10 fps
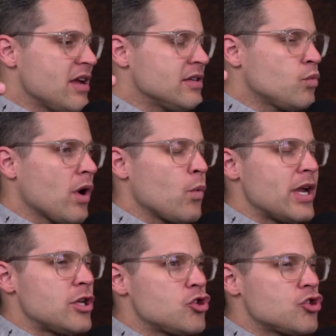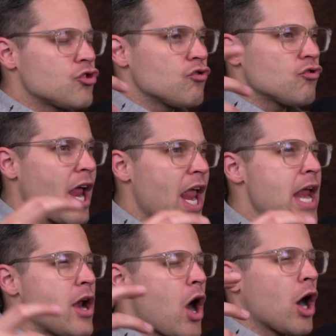where we
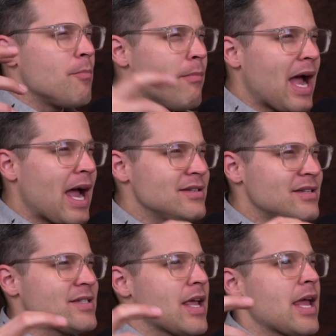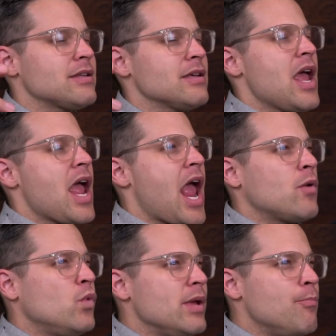train our mindset
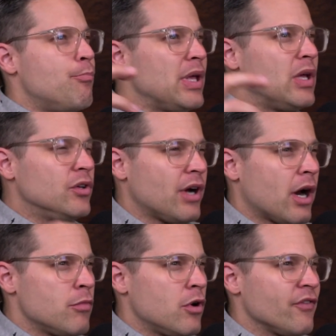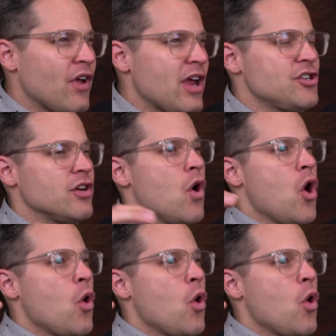and we build our motivation.